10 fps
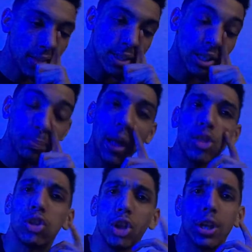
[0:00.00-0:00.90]
Just by
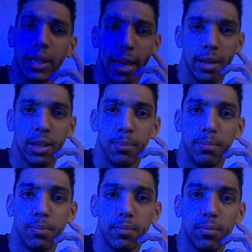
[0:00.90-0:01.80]
looking at him,
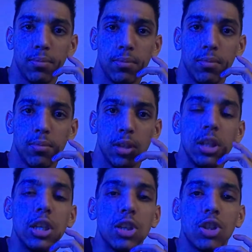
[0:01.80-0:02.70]

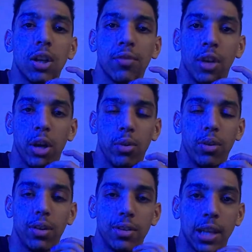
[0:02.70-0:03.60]
he should have known
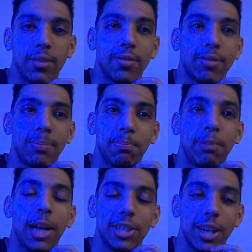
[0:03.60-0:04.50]
that
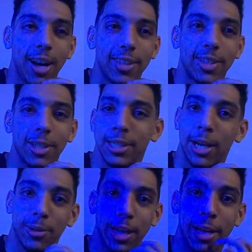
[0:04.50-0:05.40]
punching Oscar is not
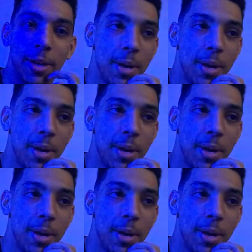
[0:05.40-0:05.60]
okay.